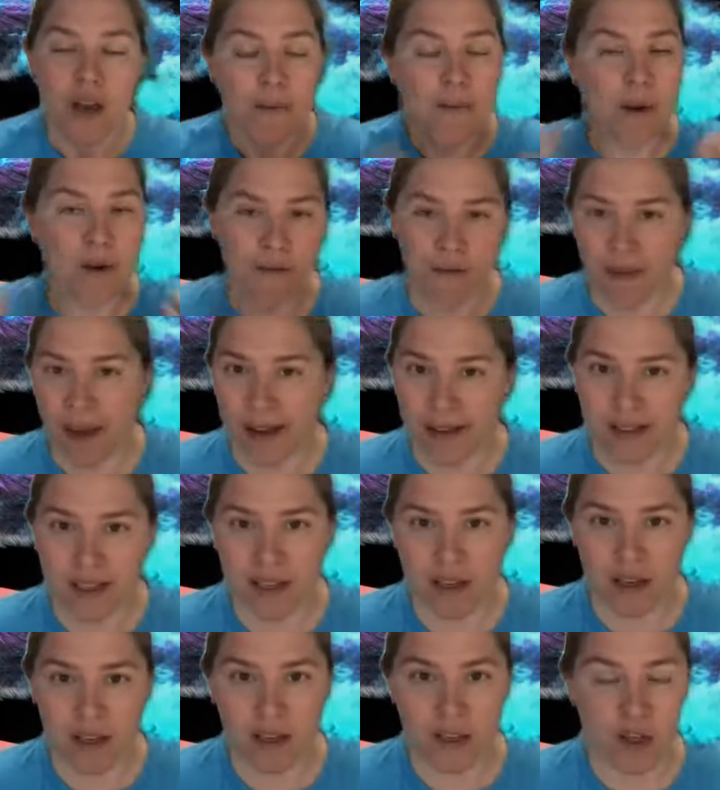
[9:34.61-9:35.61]

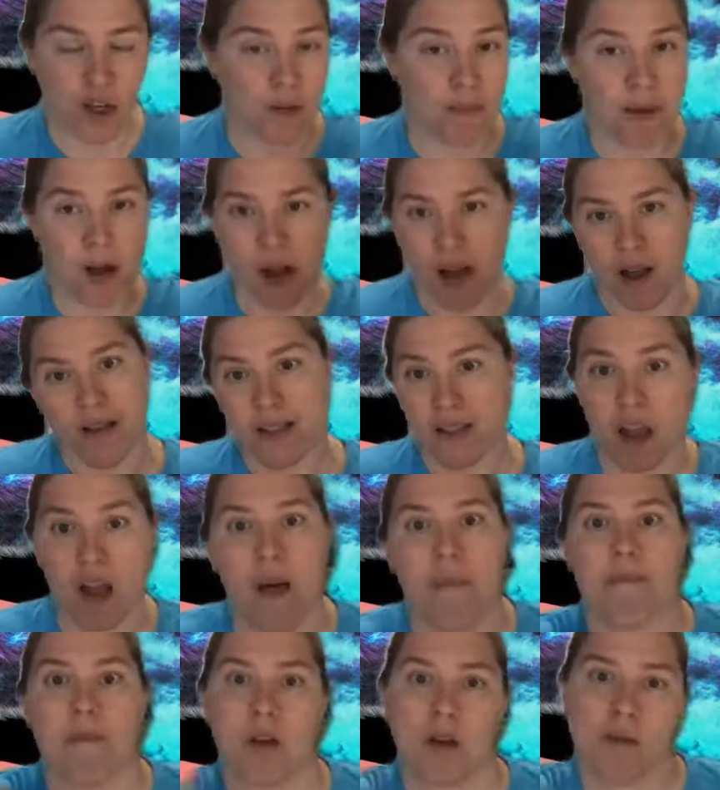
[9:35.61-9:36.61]
perfecting your paws
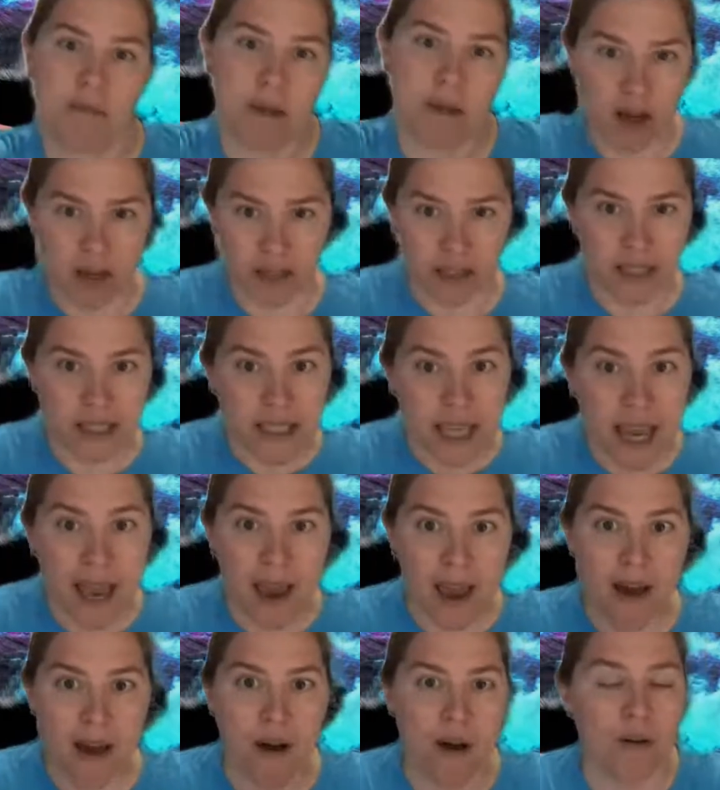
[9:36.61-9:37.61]
up, your paws
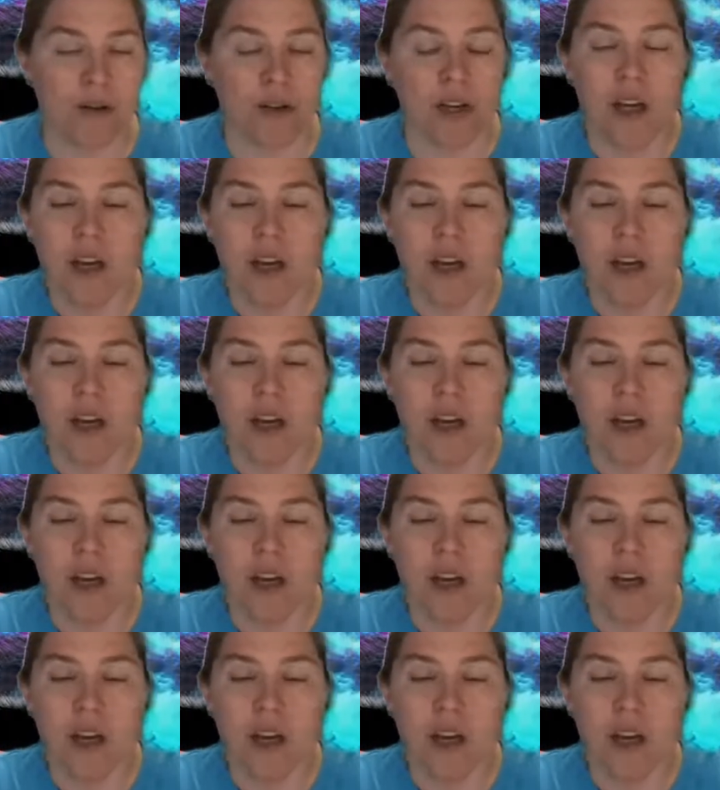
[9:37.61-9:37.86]
down,